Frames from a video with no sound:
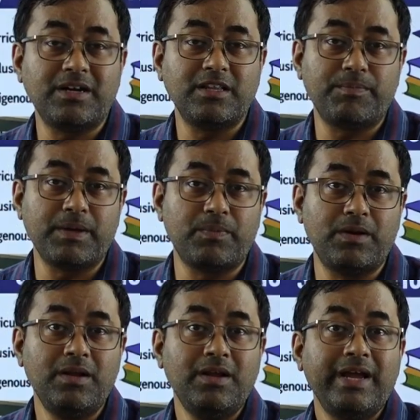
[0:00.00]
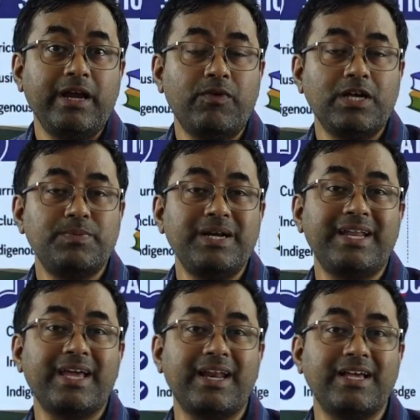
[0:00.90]
and the people, it was being
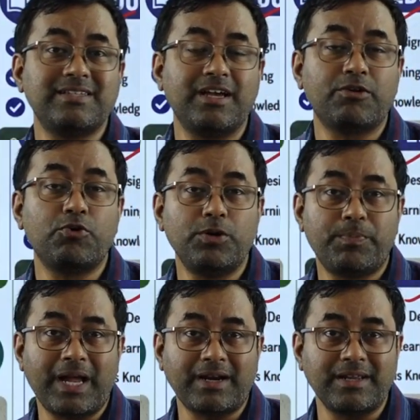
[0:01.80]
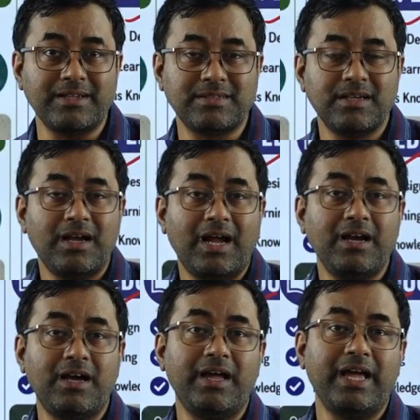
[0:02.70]
taken as a good practice and